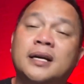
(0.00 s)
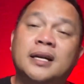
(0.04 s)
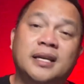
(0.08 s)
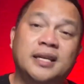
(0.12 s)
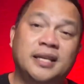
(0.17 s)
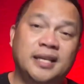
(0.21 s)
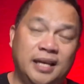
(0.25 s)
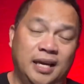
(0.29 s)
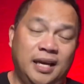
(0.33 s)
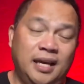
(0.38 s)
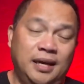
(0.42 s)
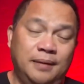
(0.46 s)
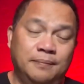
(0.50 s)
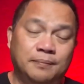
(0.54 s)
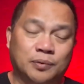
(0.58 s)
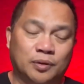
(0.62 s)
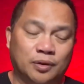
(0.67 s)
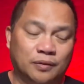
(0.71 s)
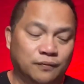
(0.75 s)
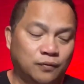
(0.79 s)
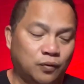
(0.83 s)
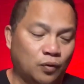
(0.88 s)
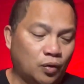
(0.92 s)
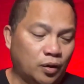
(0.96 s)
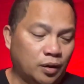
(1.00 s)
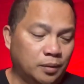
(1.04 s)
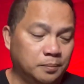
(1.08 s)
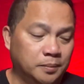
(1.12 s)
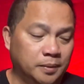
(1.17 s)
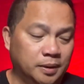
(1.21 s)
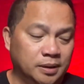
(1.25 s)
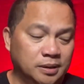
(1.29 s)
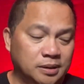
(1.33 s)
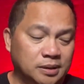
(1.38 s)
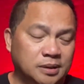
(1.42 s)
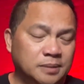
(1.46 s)
the
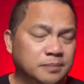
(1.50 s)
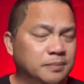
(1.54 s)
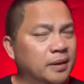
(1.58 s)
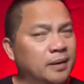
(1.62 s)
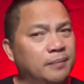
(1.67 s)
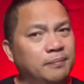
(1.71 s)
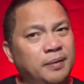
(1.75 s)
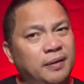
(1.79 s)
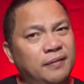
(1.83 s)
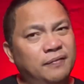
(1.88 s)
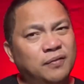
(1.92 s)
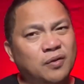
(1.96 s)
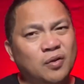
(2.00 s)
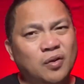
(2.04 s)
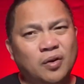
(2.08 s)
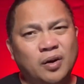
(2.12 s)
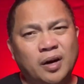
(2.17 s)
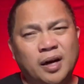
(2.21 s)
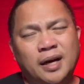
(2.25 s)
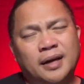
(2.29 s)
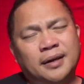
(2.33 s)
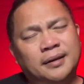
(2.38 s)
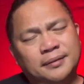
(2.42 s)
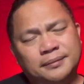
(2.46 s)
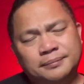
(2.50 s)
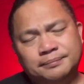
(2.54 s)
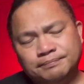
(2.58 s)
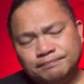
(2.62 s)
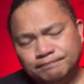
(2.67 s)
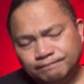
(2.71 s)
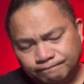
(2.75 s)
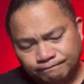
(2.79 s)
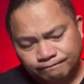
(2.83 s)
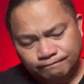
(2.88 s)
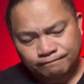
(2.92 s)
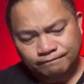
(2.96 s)
performance. But before,
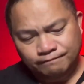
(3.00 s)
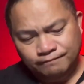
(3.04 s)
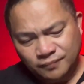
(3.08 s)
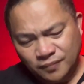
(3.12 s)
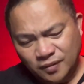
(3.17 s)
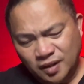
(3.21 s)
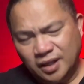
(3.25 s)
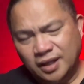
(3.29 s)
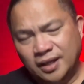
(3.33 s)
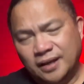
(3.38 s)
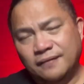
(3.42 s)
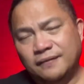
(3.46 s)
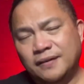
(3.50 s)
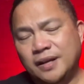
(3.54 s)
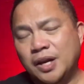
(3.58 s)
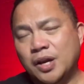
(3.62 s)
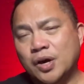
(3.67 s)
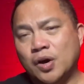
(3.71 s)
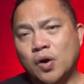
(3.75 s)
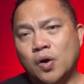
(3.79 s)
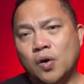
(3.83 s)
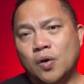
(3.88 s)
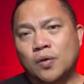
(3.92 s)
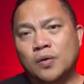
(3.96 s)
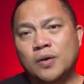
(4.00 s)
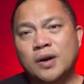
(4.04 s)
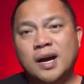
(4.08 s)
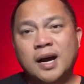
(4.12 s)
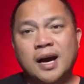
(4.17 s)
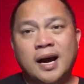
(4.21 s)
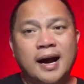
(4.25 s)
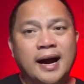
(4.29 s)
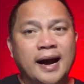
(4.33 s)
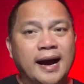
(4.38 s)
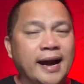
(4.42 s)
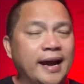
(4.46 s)
even though
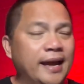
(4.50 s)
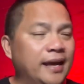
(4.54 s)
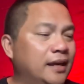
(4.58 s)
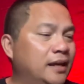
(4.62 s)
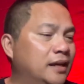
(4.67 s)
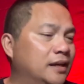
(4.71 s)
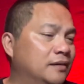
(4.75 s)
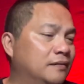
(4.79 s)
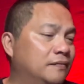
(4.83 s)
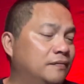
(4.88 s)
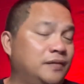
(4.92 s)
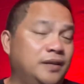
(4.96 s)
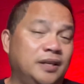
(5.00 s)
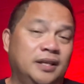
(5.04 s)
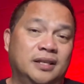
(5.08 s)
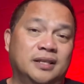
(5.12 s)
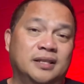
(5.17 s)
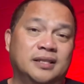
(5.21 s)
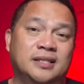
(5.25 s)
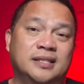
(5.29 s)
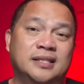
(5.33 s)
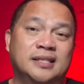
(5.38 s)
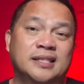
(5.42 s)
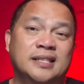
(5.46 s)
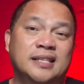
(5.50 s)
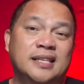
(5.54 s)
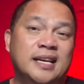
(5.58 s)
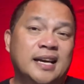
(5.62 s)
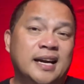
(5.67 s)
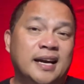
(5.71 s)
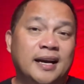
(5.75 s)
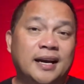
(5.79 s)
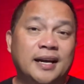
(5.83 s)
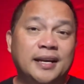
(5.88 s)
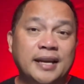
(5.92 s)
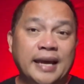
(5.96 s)
I give this
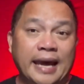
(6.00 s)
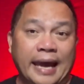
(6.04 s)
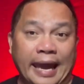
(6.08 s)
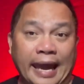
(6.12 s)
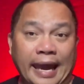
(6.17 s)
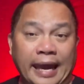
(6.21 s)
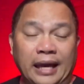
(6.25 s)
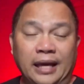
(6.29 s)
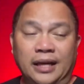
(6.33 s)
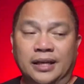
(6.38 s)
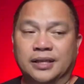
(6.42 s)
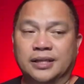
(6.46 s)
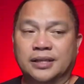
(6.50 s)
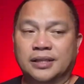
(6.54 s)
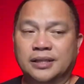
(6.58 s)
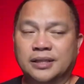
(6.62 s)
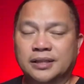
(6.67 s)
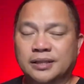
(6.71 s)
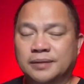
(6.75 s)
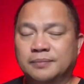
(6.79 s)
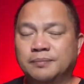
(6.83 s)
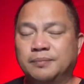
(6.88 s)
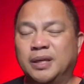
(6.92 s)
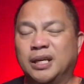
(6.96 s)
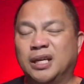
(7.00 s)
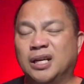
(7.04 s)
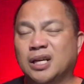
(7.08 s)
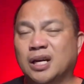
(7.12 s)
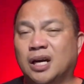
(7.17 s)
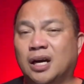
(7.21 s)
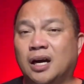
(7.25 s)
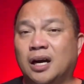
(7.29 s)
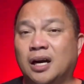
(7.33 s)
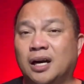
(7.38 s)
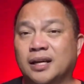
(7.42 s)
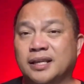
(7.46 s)
an 8
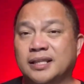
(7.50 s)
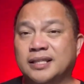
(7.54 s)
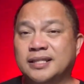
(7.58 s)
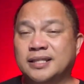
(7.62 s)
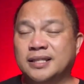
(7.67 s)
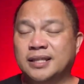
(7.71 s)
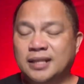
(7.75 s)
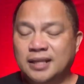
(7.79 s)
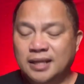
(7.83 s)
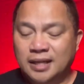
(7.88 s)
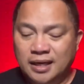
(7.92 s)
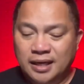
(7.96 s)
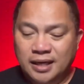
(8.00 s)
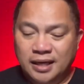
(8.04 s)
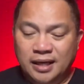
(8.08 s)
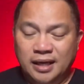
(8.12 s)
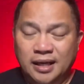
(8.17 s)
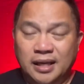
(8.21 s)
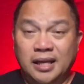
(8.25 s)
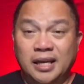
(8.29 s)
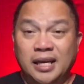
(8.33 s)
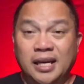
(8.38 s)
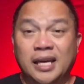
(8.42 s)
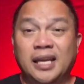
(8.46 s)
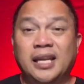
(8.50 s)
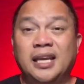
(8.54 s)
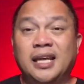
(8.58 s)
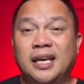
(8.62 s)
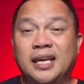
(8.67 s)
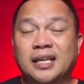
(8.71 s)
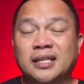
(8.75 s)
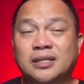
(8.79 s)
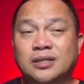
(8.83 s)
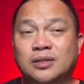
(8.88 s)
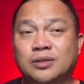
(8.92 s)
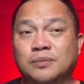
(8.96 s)
because it
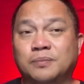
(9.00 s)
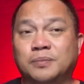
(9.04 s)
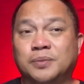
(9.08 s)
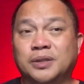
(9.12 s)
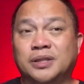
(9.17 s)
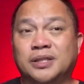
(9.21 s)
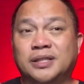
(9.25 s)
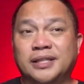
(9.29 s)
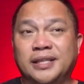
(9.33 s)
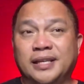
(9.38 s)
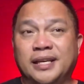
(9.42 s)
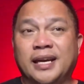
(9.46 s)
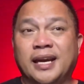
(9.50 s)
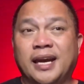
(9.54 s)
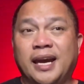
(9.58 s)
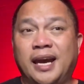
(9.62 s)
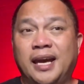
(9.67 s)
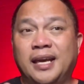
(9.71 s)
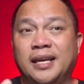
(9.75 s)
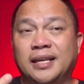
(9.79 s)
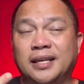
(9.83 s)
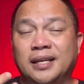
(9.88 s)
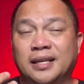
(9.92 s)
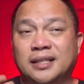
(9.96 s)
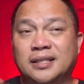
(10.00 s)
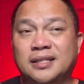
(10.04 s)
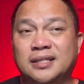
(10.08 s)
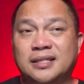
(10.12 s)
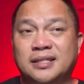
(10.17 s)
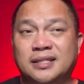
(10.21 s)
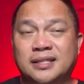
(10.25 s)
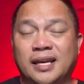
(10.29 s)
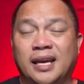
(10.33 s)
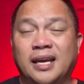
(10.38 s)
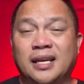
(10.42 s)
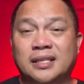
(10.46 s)
is sophisticated,
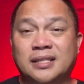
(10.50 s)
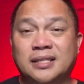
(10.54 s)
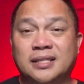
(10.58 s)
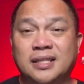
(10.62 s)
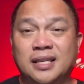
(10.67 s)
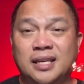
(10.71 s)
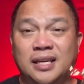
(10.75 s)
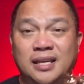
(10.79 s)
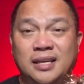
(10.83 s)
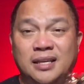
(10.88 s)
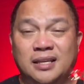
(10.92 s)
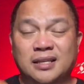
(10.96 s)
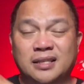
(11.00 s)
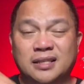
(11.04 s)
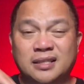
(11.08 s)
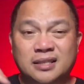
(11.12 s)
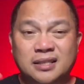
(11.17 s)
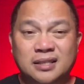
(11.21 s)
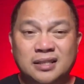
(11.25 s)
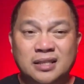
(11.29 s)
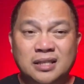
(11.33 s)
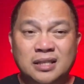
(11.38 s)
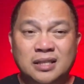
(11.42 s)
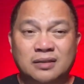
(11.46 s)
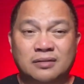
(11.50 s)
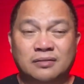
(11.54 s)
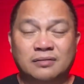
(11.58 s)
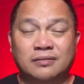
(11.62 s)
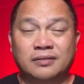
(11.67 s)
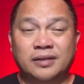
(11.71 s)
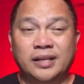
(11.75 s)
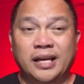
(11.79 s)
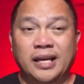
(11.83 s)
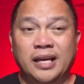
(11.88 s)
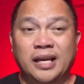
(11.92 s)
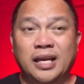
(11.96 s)
sexy,
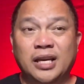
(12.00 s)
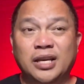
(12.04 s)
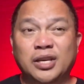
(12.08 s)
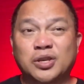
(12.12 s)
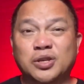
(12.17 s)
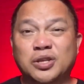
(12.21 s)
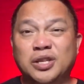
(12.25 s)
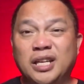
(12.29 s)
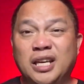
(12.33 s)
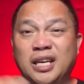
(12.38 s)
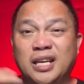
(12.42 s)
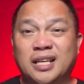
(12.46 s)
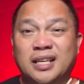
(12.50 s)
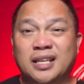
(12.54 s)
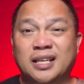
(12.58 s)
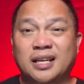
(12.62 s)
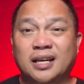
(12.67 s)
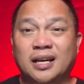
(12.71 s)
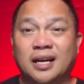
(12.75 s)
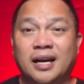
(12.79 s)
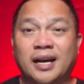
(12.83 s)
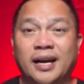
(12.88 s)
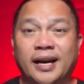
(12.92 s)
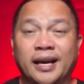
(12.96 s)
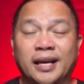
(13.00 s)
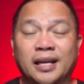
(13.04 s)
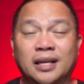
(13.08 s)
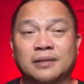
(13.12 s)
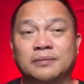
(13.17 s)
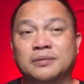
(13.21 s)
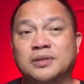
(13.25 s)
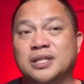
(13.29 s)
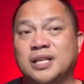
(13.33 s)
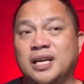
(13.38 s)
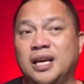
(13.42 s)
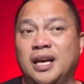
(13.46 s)
really unique kind
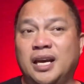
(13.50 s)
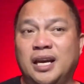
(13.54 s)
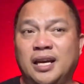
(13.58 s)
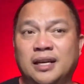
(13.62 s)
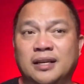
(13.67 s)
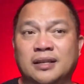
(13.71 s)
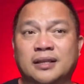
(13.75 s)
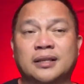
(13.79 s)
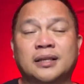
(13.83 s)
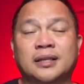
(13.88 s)
of thing.